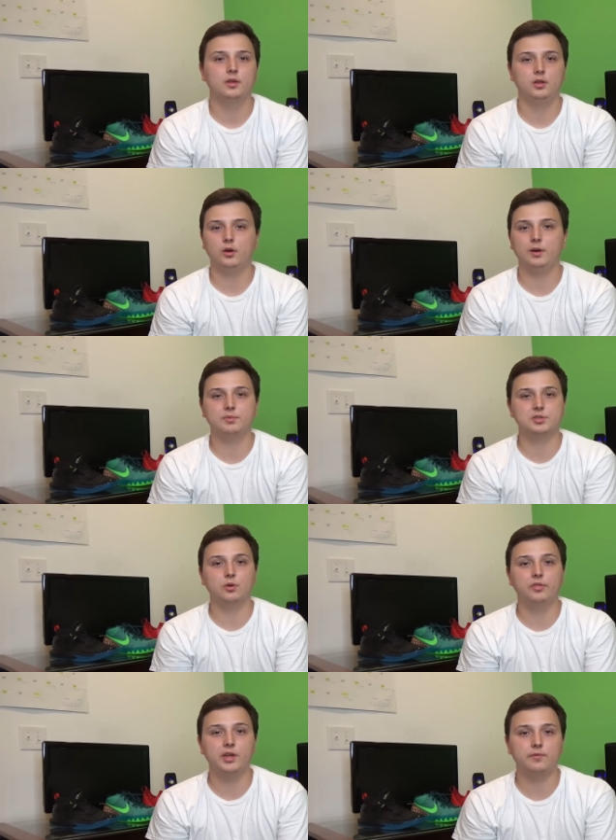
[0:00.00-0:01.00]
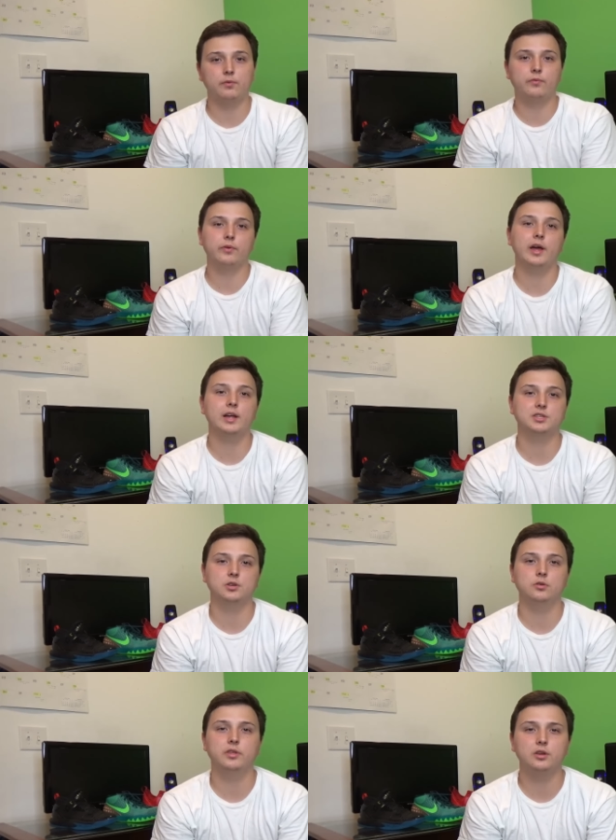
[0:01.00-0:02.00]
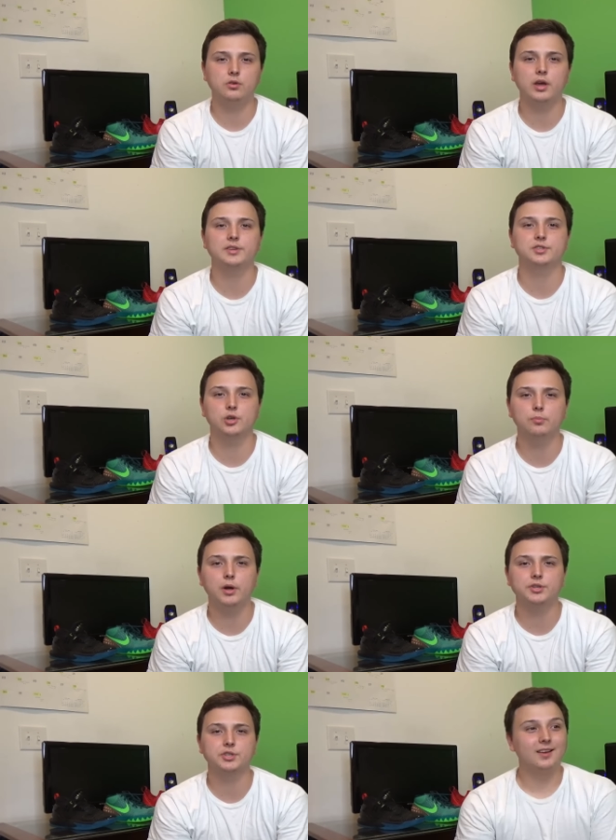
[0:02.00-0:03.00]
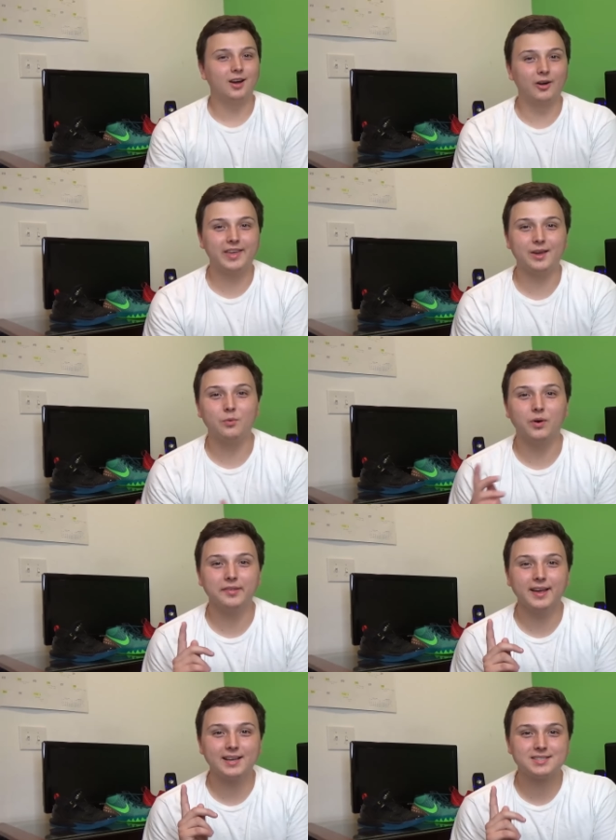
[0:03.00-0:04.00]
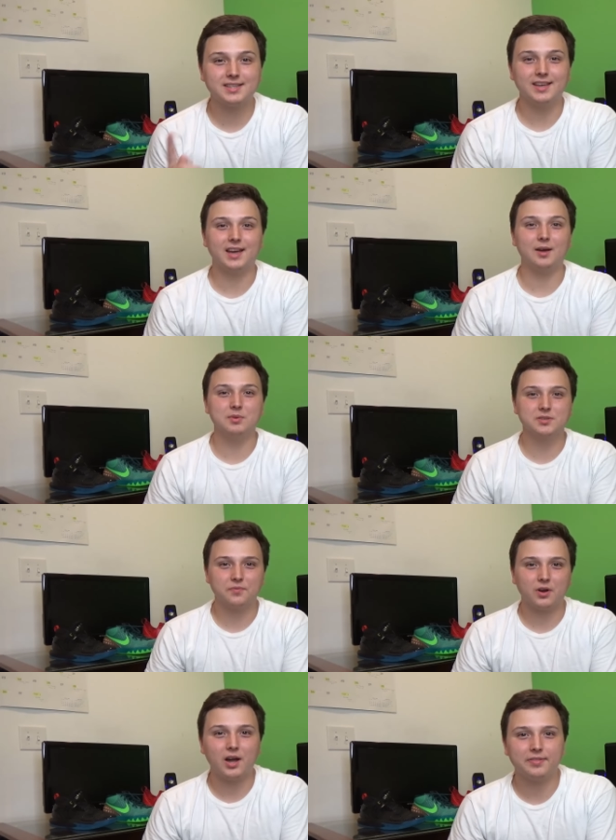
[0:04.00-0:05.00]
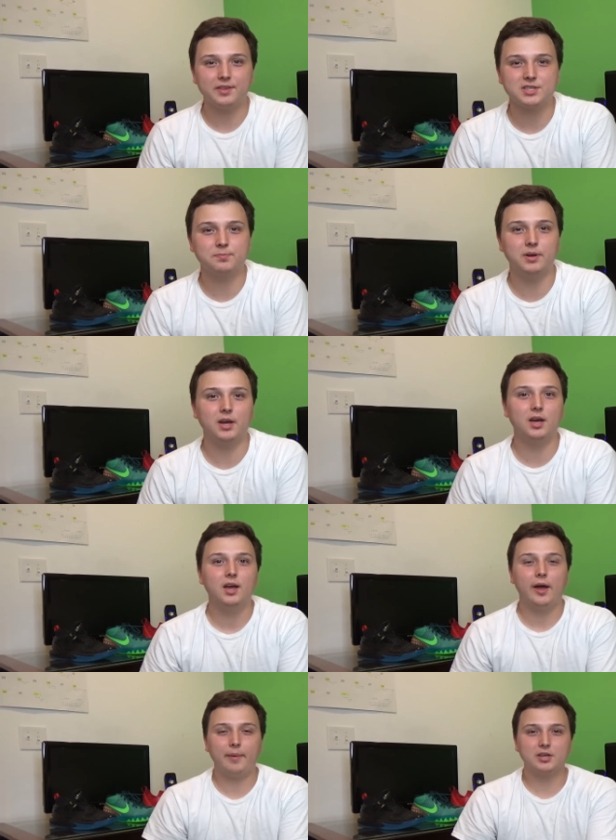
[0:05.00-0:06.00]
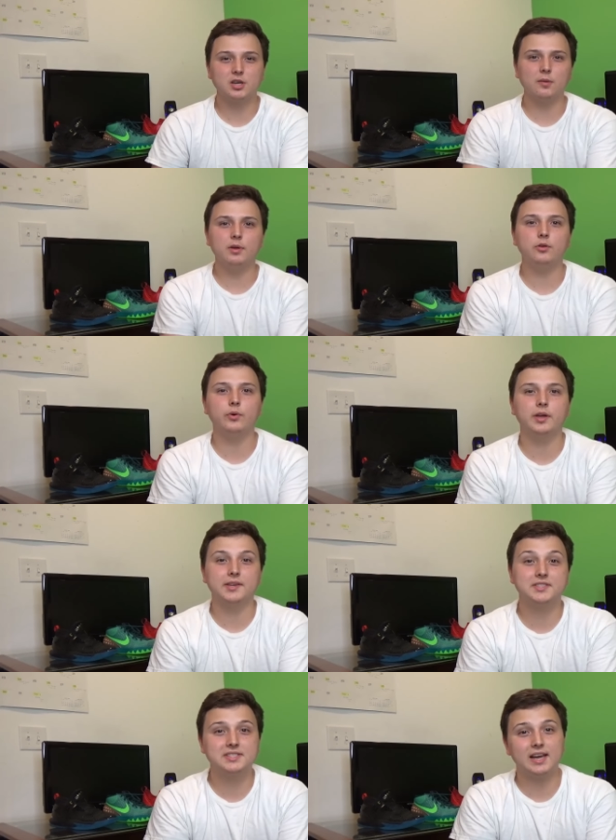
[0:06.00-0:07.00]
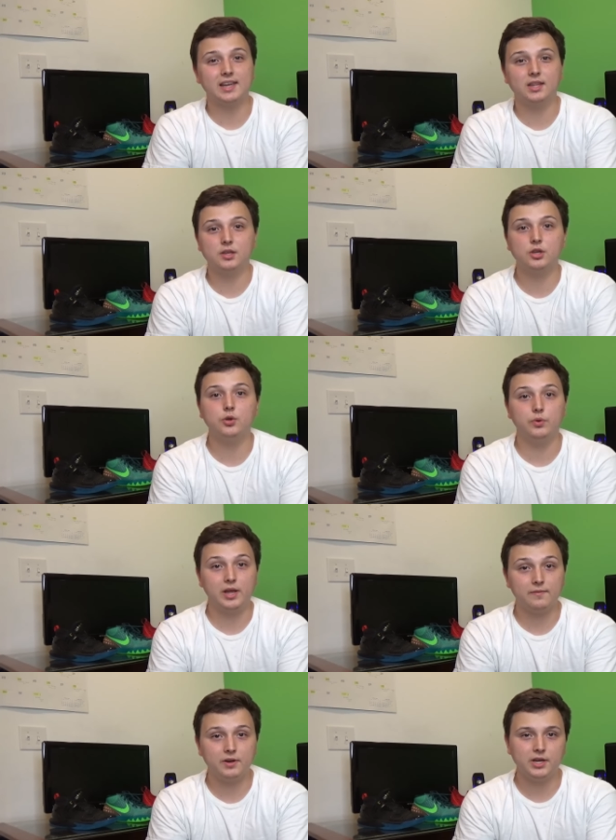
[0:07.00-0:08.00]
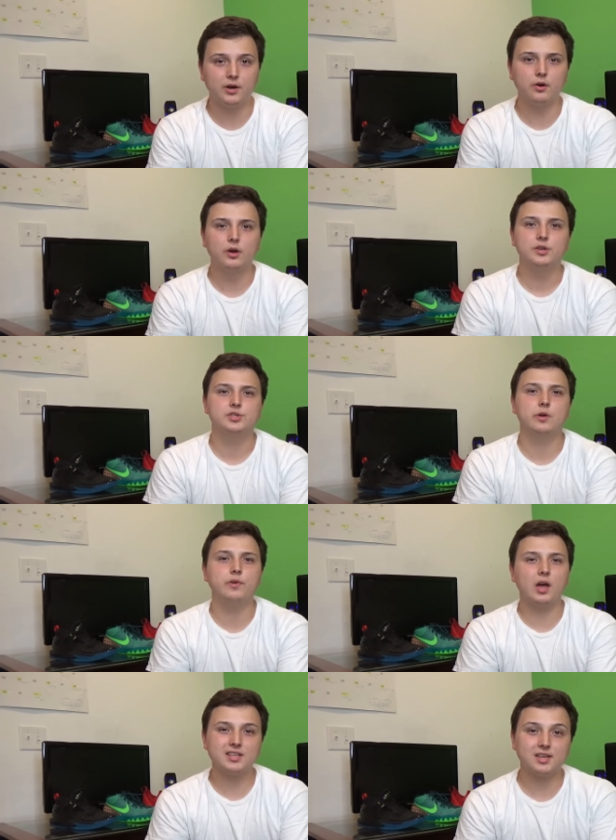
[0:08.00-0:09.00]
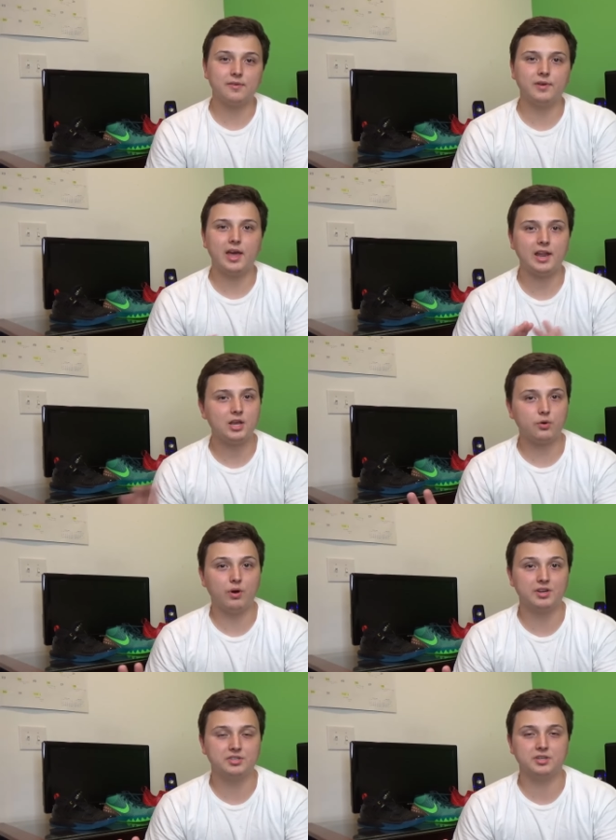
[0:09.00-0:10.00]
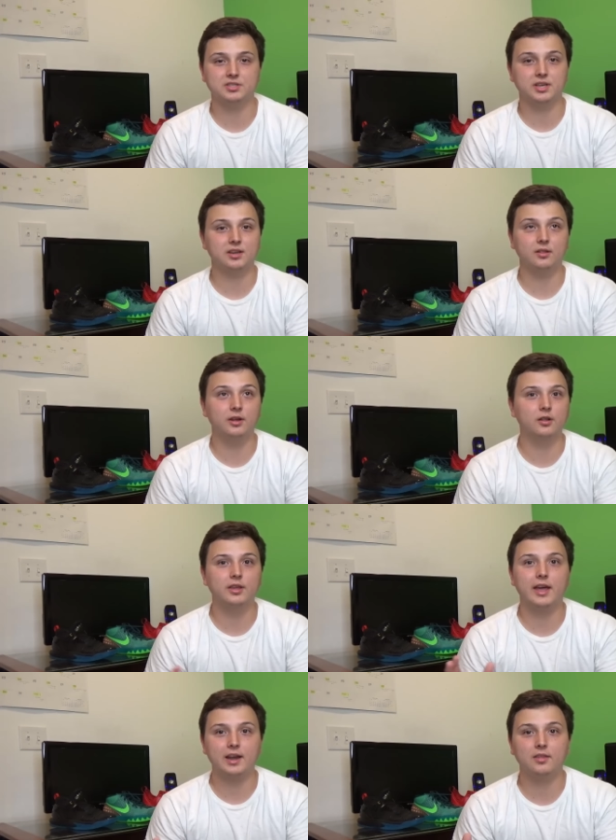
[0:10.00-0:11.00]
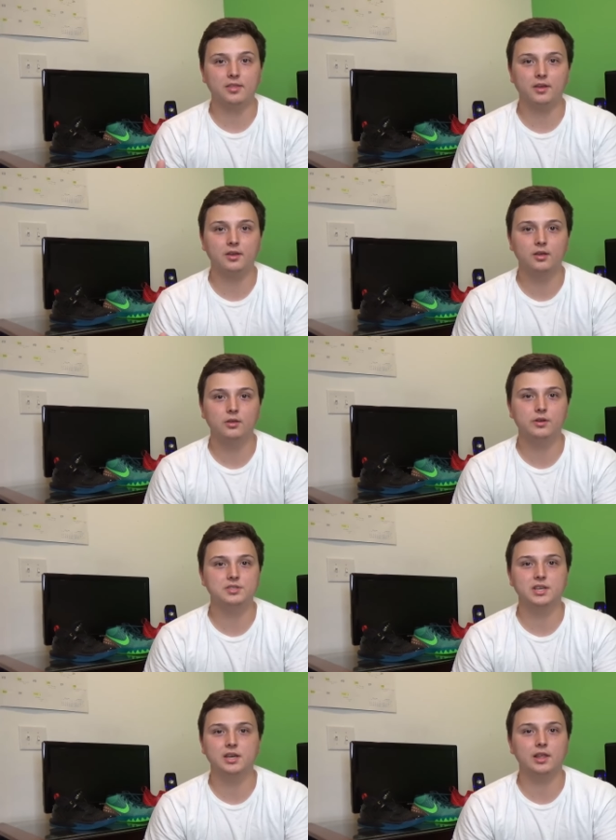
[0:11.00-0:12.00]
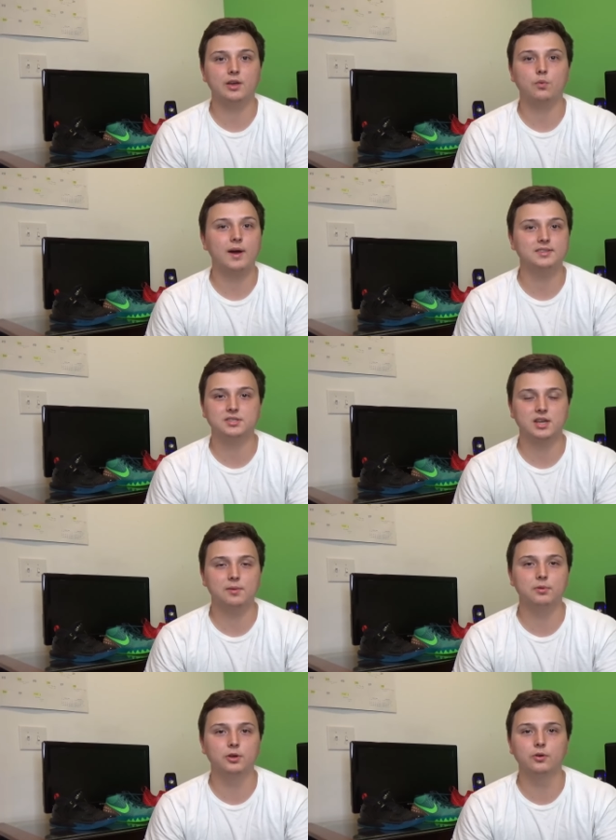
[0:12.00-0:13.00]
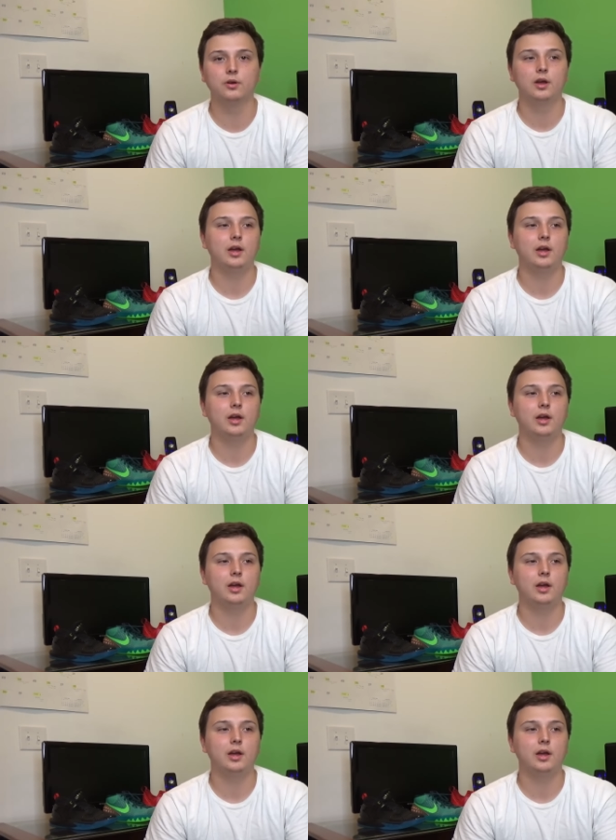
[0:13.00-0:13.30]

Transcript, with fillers: you know, I'm just so thankful for that. So thank you guys so much. Okay, one last thing. I almost forgot this, but uh, I'm actually gonna be doing a second Q&A video. So if you guys have any questions, like literally anything, you could say like, why is the sky blue?